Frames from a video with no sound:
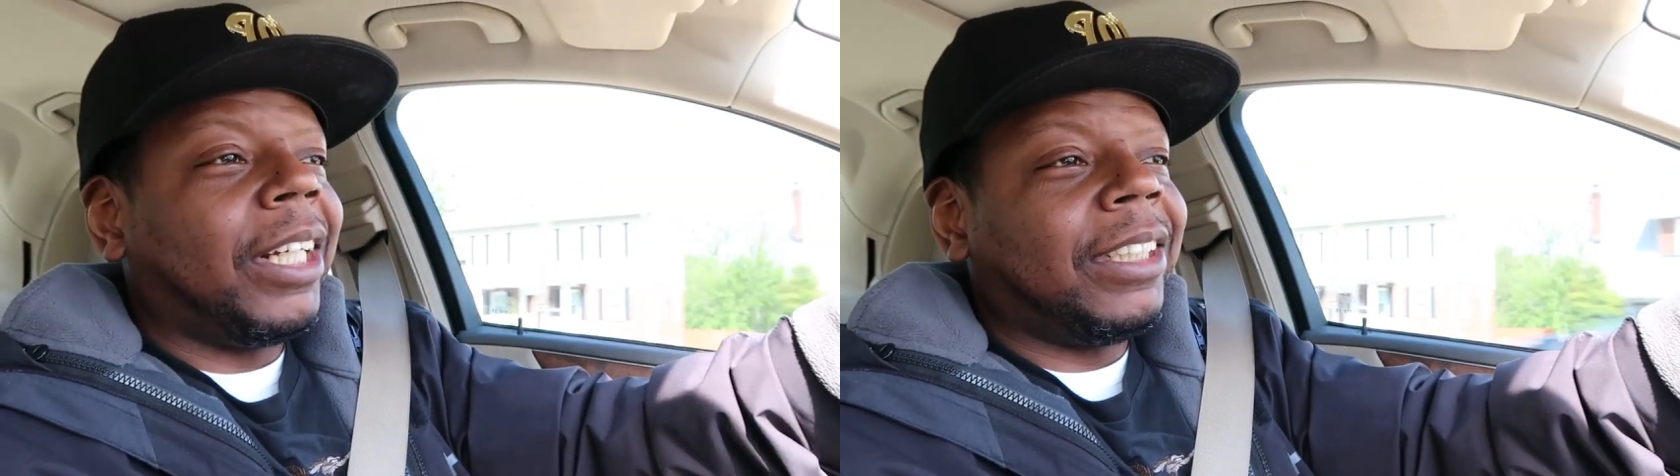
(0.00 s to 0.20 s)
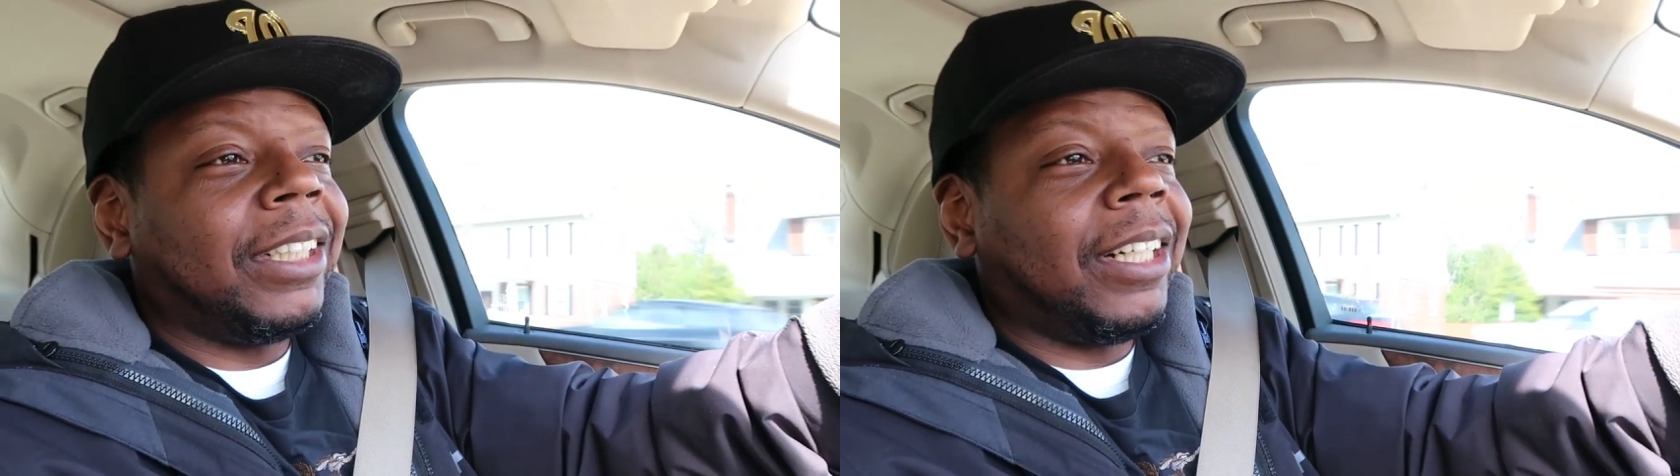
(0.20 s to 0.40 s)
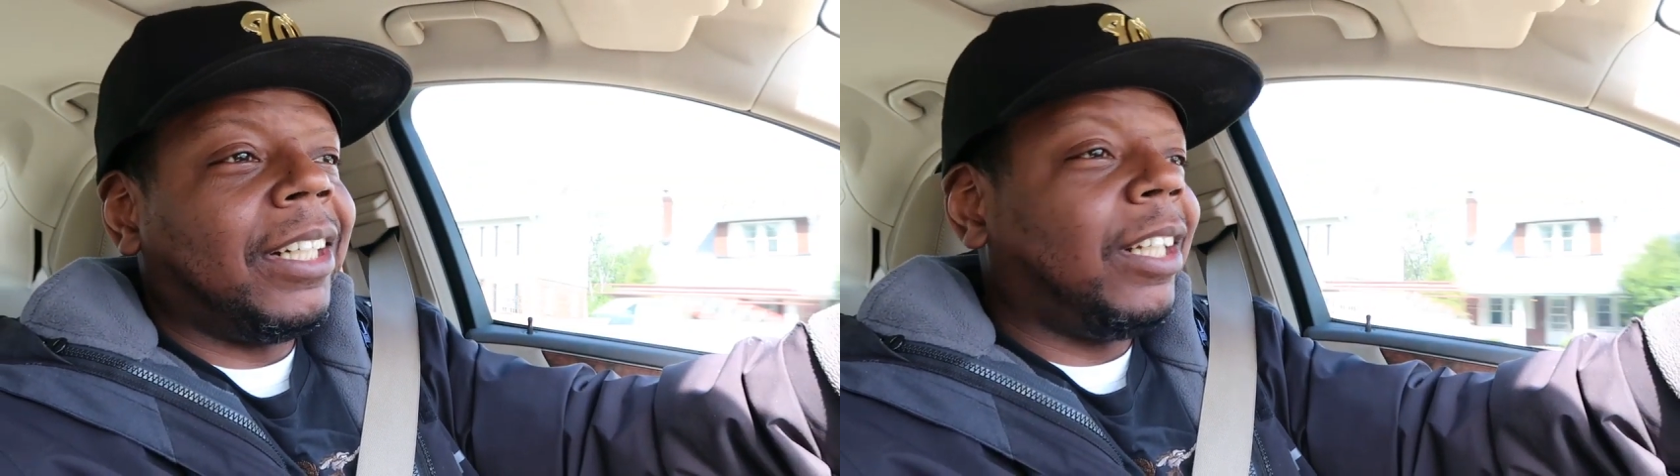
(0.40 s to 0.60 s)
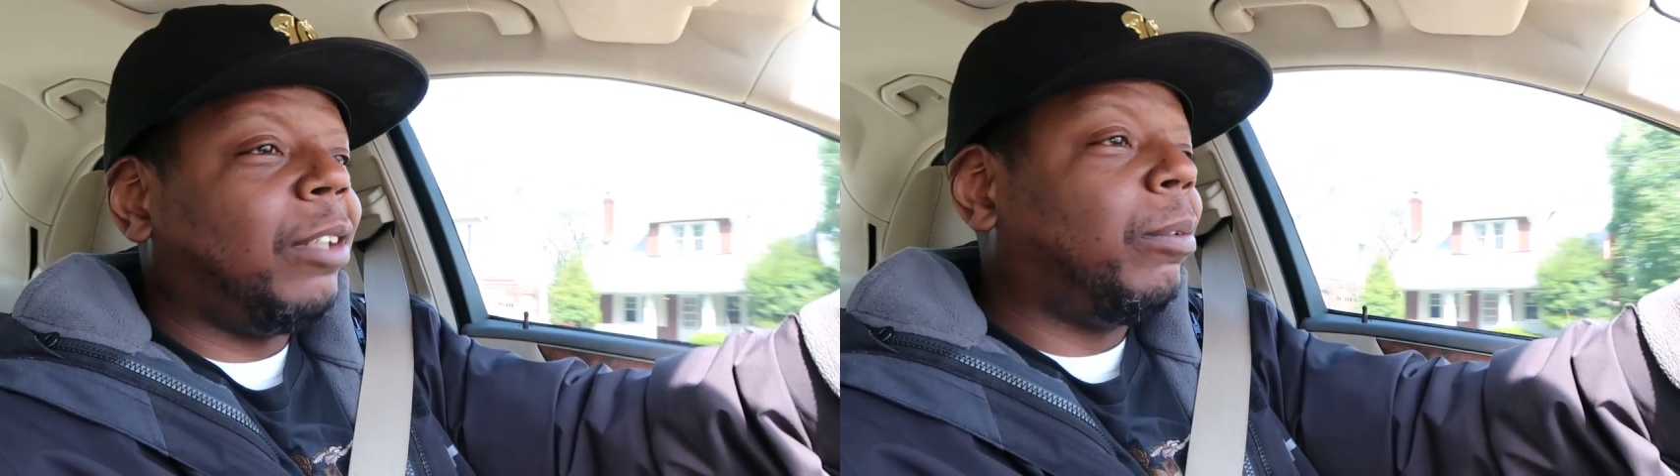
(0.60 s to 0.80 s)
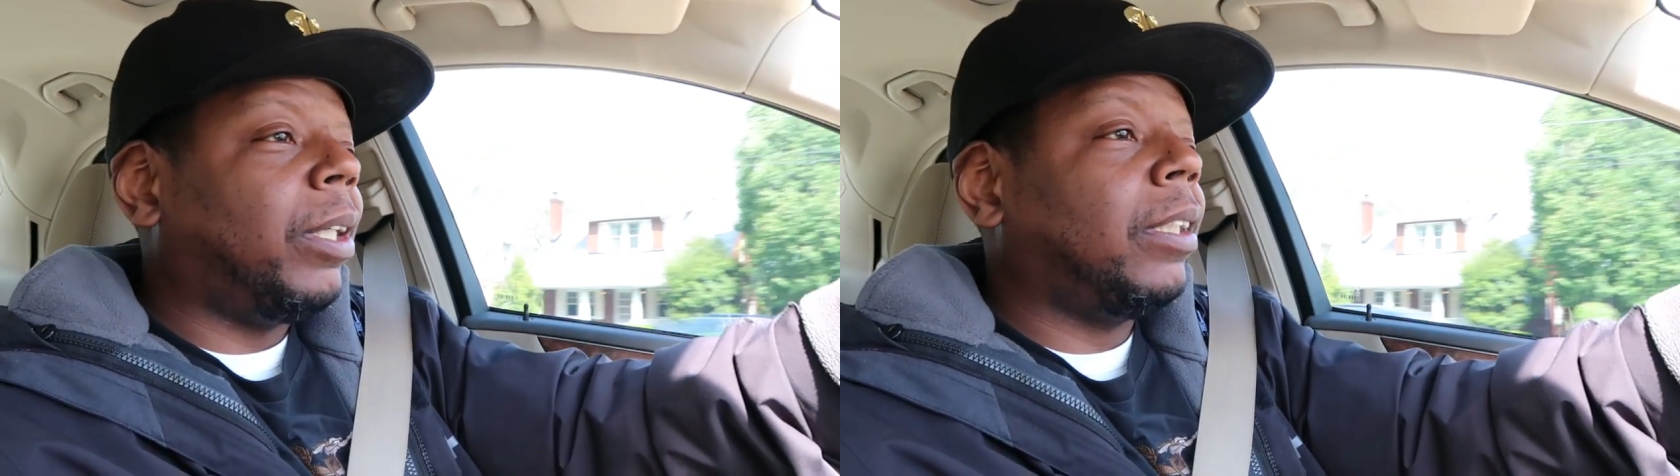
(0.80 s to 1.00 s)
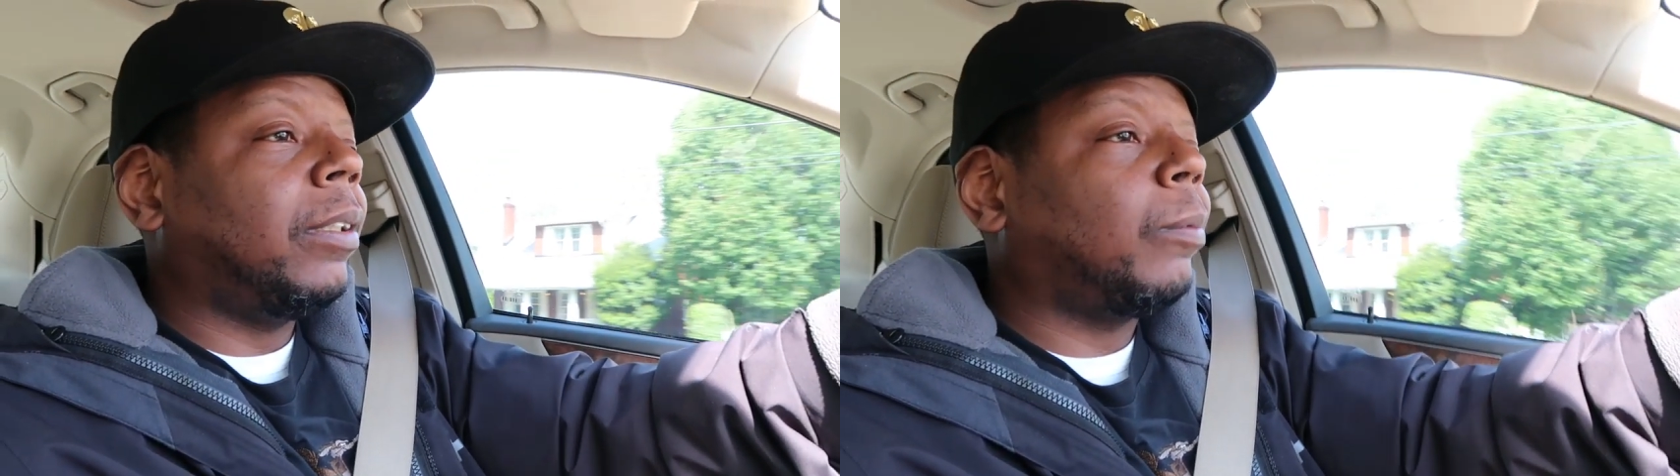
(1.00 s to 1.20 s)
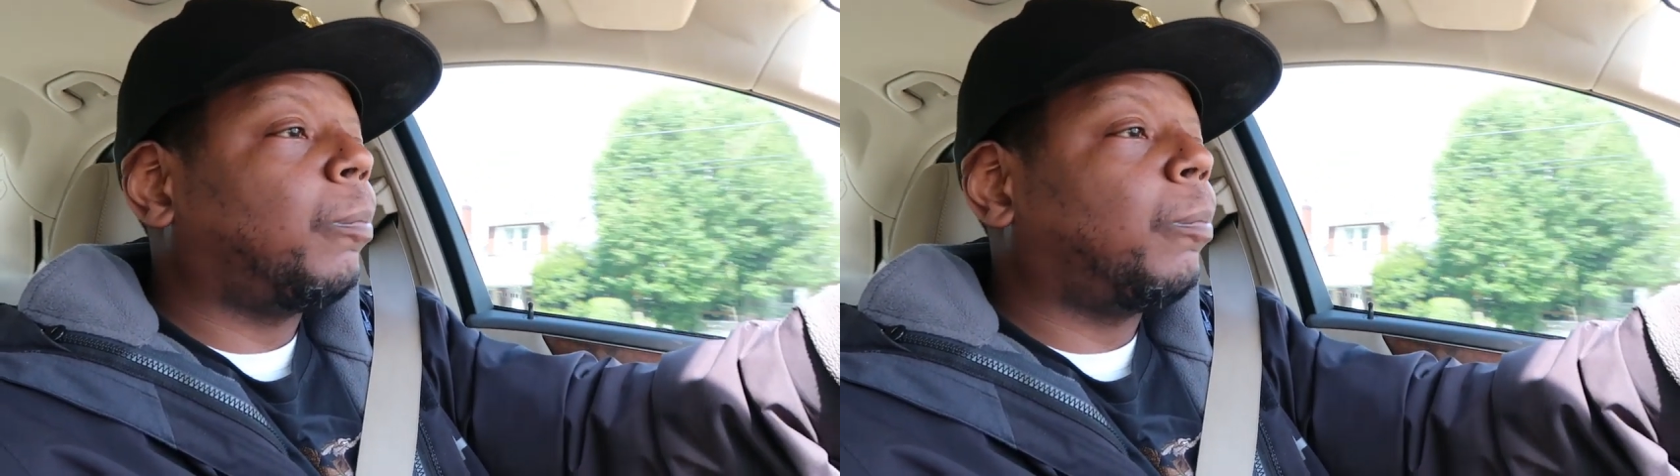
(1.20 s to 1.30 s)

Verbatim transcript: I said it anyway.